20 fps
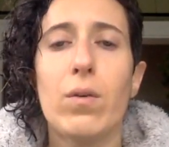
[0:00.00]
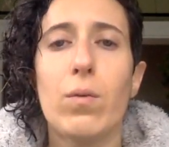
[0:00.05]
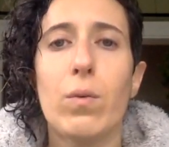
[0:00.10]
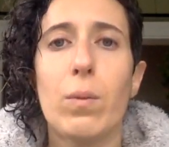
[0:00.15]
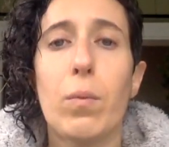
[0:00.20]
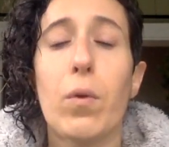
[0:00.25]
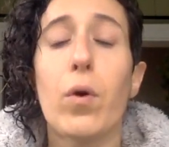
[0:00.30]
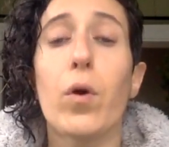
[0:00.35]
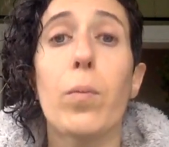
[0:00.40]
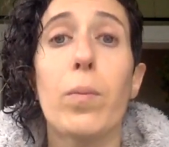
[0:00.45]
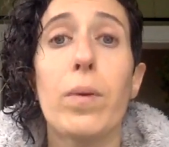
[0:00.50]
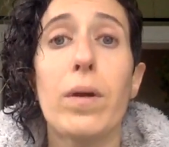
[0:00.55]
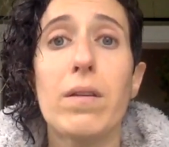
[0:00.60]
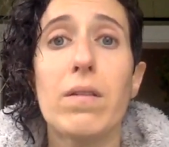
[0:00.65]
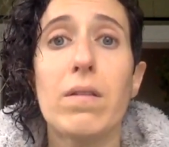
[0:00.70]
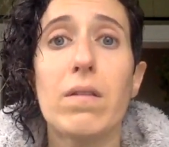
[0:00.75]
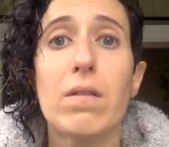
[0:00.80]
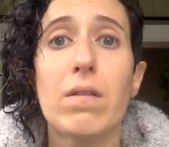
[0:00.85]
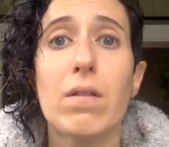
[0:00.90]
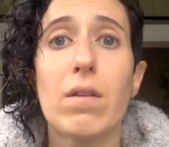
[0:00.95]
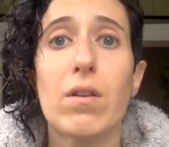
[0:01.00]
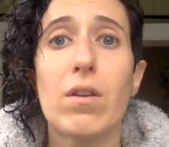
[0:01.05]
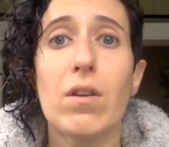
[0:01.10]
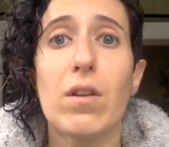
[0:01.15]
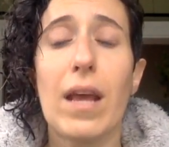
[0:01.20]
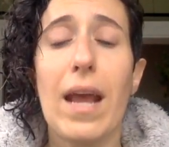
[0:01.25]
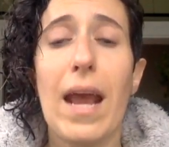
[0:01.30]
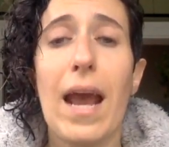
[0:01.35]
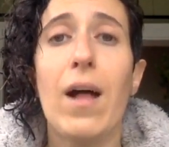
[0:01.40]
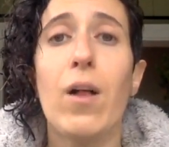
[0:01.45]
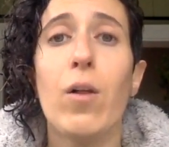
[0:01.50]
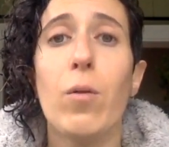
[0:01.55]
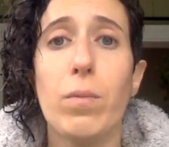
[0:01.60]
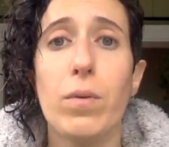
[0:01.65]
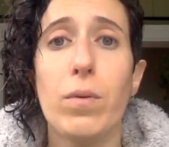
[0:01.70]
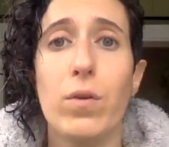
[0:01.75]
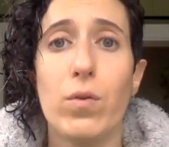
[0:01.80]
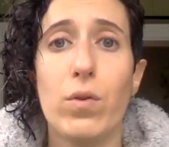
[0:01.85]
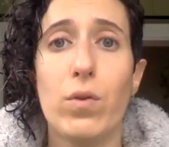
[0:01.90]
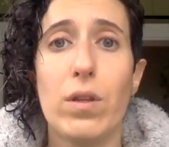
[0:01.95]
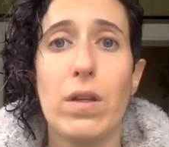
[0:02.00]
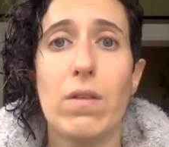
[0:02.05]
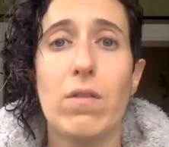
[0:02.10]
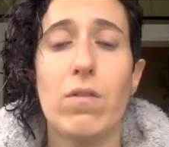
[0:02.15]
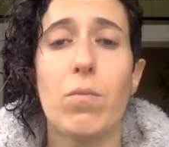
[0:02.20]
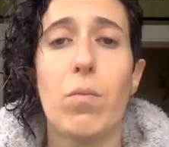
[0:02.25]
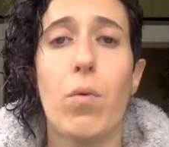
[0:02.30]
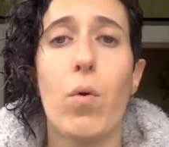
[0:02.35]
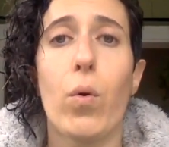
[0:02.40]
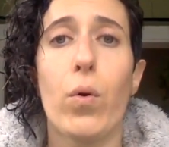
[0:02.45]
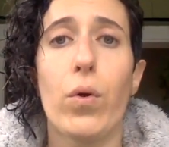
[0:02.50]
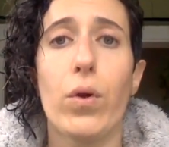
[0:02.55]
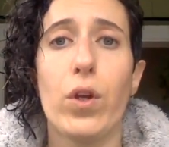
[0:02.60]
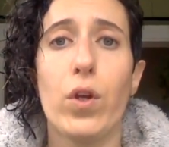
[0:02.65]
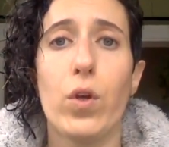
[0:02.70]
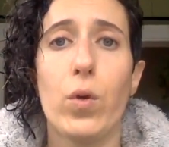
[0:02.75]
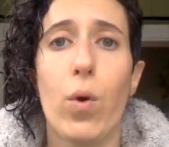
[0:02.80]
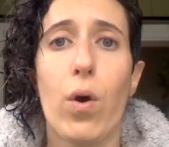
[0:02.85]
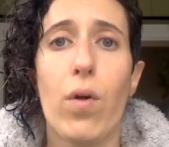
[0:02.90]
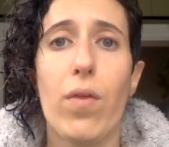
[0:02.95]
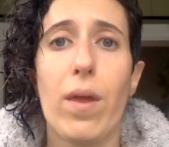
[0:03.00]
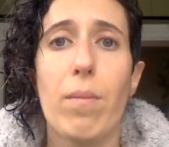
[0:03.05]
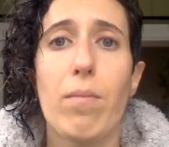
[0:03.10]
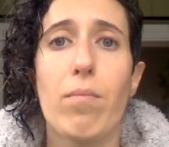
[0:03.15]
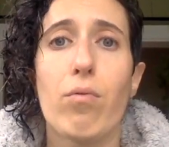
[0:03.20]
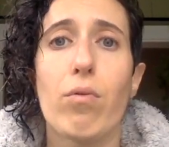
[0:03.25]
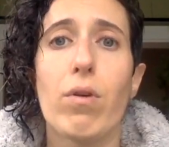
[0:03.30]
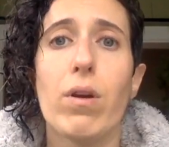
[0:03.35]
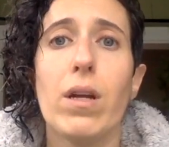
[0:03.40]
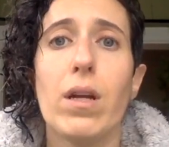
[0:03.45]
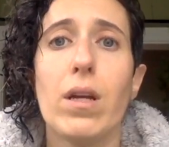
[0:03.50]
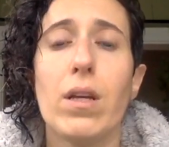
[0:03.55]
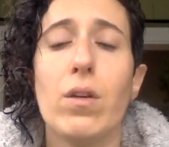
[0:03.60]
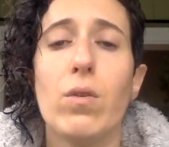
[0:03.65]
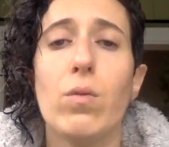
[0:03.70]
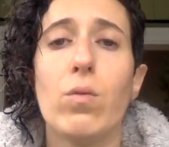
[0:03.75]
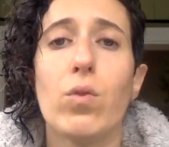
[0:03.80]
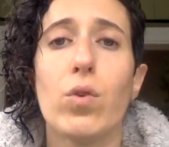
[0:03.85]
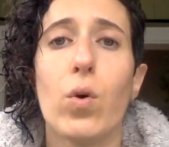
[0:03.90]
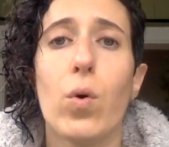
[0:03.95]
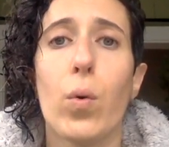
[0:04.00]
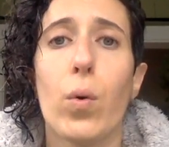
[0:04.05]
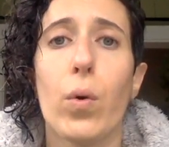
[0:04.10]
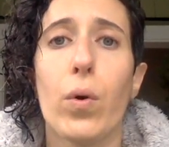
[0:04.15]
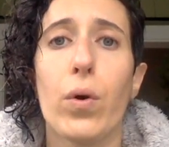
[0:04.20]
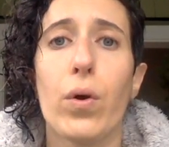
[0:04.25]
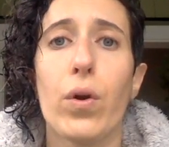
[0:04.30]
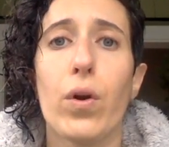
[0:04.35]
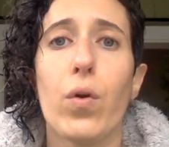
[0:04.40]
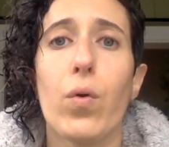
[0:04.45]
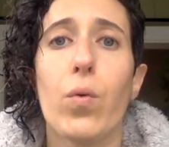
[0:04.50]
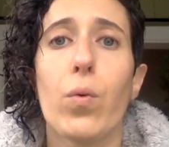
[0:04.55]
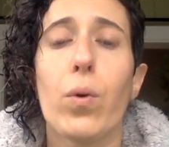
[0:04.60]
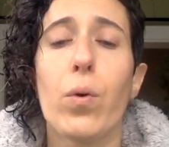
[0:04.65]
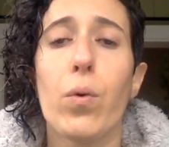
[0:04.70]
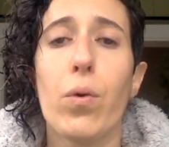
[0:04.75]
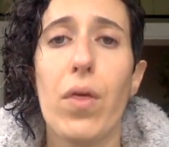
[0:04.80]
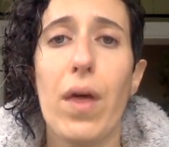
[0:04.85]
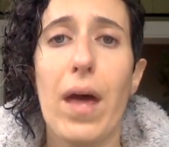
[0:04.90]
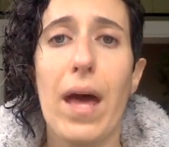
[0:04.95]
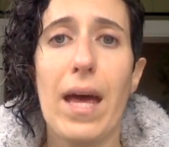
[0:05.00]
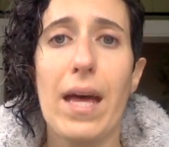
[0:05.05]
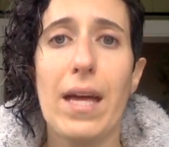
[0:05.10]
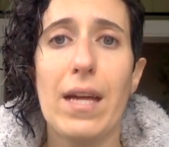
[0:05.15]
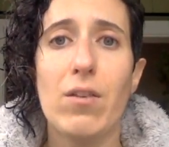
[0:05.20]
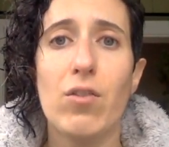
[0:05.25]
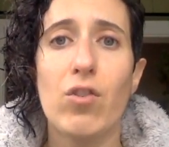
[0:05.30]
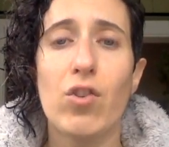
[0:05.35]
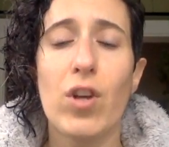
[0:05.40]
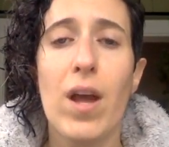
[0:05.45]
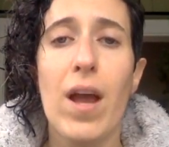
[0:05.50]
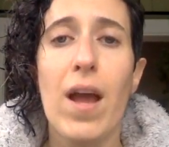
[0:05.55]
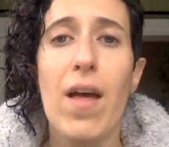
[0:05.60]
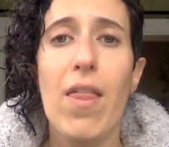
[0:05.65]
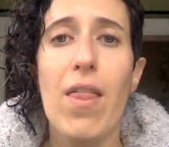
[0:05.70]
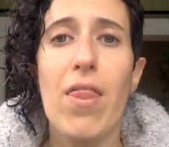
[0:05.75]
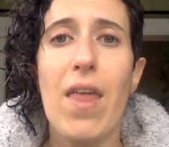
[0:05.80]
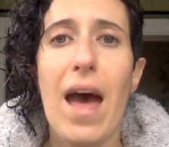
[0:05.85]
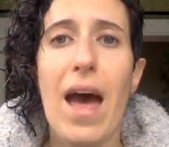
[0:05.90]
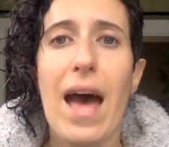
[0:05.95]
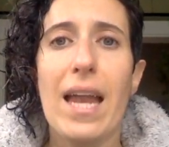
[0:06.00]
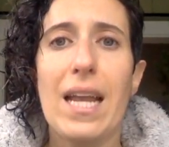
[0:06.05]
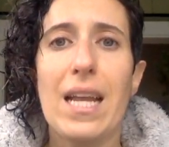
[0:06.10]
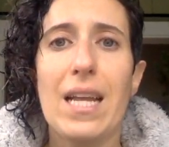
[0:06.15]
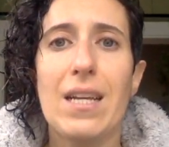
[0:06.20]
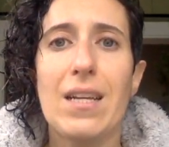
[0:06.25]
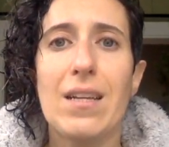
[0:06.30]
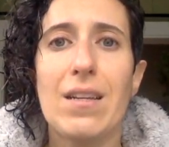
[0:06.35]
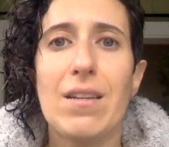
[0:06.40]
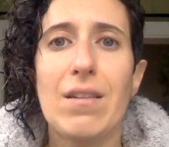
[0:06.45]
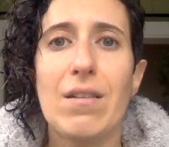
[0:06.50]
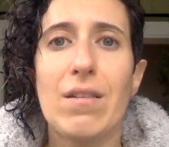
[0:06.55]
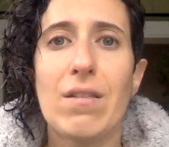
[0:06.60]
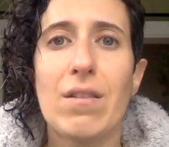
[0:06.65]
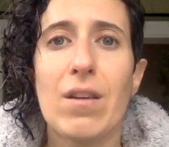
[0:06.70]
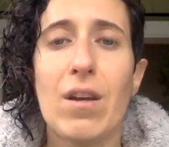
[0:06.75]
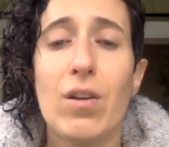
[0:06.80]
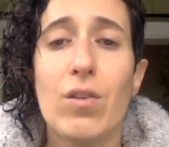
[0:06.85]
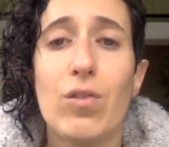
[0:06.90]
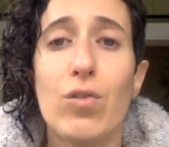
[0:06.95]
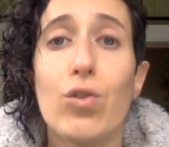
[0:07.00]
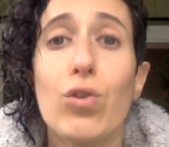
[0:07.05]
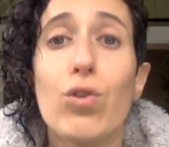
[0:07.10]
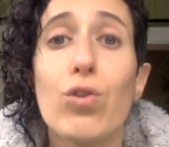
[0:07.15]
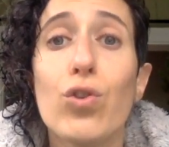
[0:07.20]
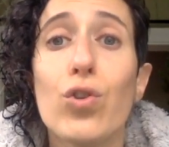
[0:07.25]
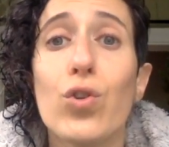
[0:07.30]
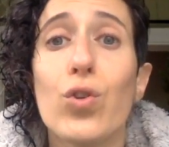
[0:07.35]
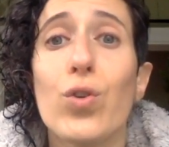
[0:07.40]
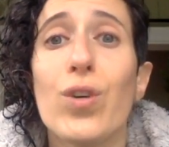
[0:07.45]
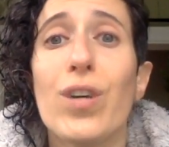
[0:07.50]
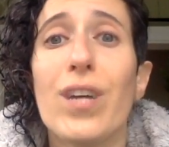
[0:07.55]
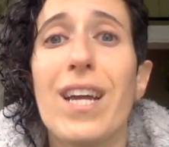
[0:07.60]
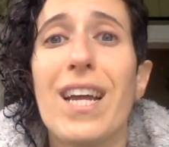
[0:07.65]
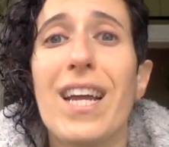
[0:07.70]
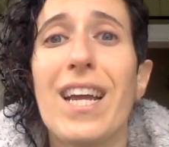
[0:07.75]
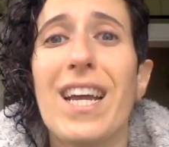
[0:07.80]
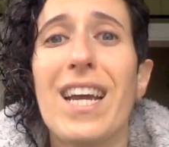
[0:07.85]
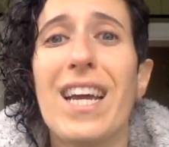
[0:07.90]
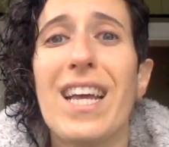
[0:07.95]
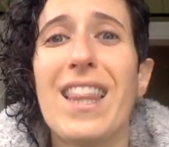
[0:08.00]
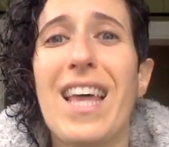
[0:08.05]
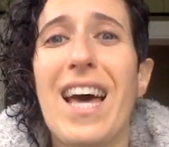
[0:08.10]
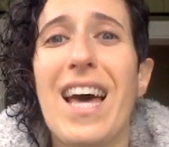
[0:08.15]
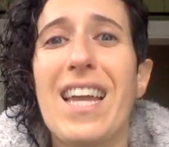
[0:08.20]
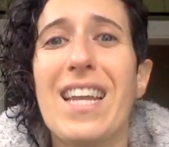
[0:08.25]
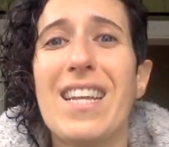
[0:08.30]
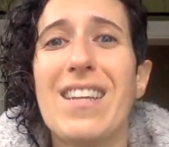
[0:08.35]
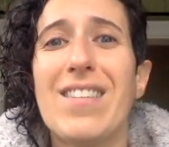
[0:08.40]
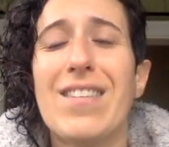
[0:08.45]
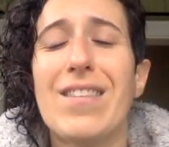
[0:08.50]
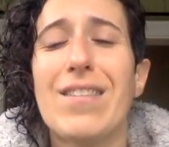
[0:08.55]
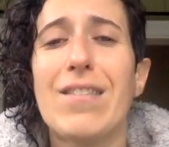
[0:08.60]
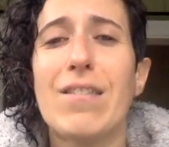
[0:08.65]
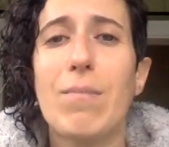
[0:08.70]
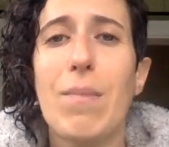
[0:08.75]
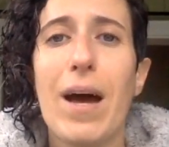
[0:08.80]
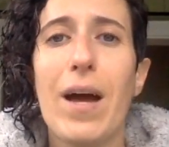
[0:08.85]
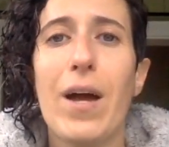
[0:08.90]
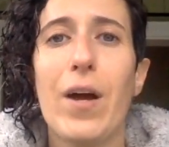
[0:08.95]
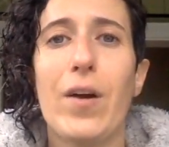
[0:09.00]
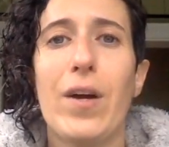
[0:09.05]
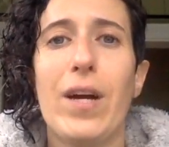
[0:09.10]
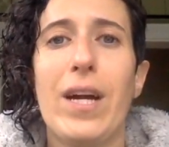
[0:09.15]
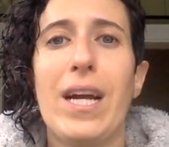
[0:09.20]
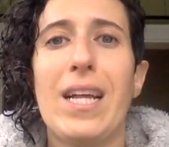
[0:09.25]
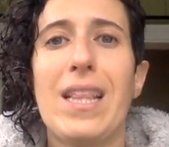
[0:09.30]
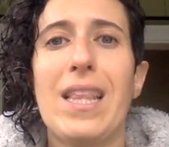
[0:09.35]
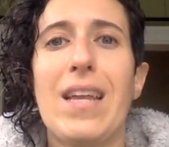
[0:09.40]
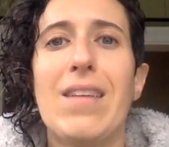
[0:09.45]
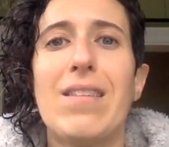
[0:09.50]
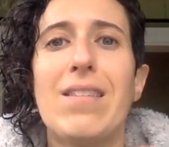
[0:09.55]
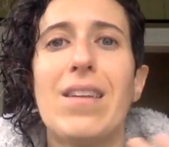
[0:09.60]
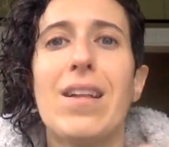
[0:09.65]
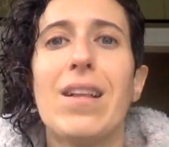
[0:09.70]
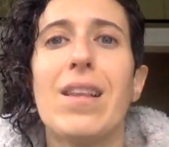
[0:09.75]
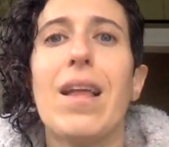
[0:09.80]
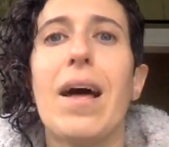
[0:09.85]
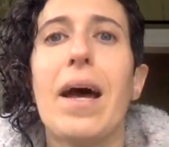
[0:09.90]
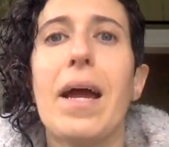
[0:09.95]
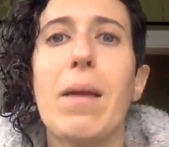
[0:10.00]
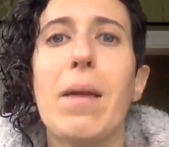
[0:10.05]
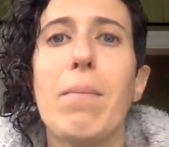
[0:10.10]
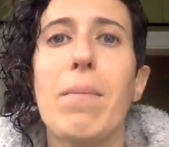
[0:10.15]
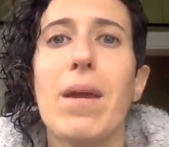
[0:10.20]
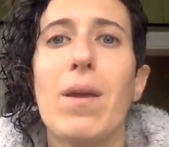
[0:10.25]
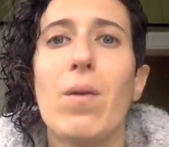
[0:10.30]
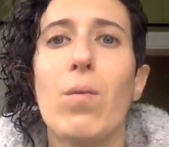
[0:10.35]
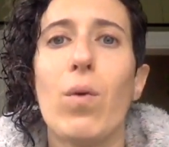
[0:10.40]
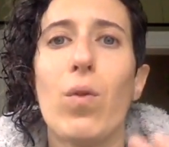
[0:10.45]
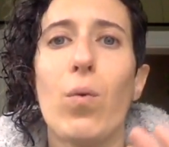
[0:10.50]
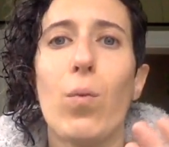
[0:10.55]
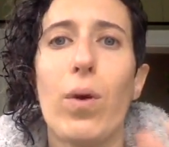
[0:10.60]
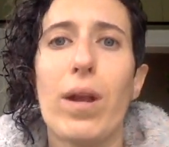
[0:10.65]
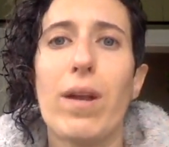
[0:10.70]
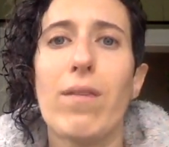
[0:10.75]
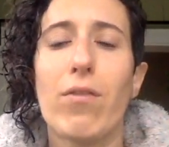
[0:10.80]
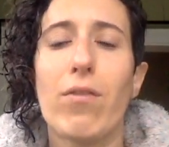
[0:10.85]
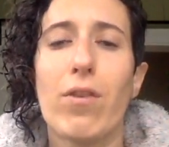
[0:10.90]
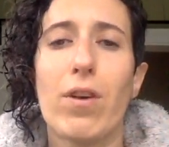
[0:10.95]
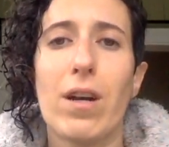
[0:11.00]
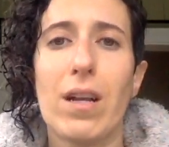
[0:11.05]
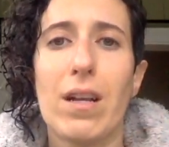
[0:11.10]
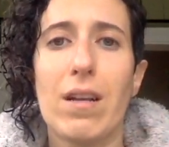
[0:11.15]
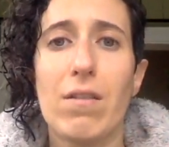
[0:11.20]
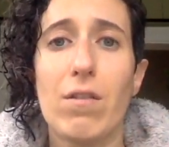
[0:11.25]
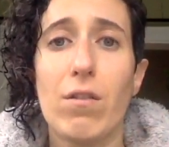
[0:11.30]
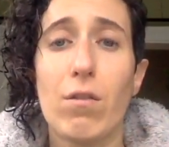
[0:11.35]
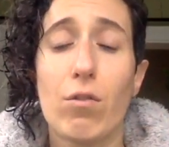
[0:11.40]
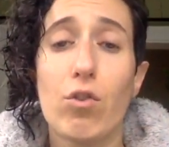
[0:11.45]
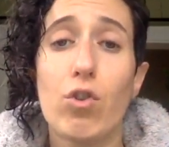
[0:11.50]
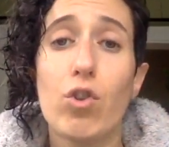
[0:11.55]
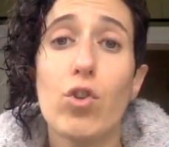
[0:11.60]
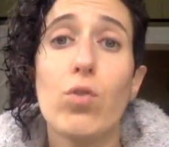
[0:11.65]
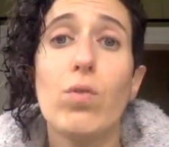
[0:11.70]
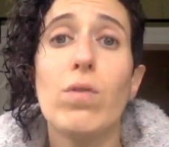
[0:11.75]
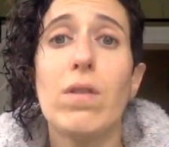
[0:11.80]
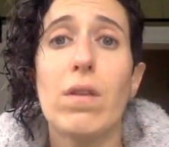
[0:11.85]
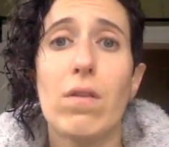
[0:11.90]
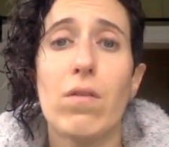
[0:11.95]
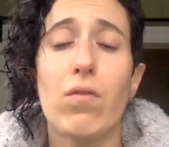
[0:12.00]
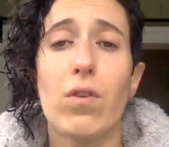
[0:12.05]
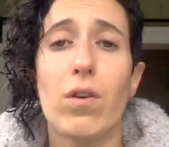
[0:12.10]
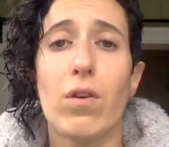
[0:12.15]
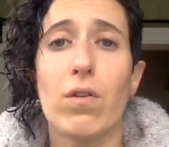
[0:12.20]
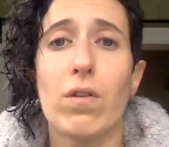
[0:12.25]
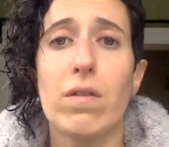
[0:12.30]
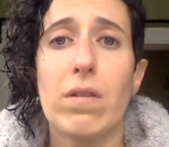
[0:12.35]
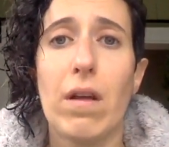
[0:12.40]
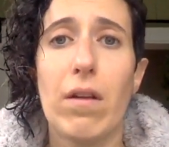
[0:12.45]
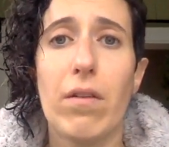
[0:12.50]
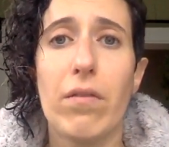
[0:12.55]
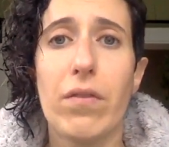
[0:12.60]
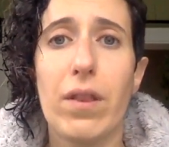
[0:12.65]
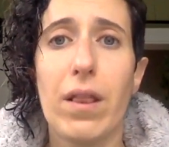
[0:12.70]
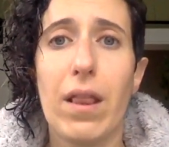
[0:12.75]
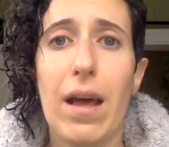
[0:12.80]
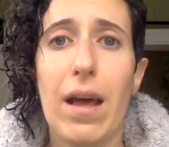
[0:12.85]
What purpose? Do they help you? Do they support you? Are they bringing you toward a growth edge that is nurturing and that is inspiring and that is in alignment with whatever it is you're choosing for yourself in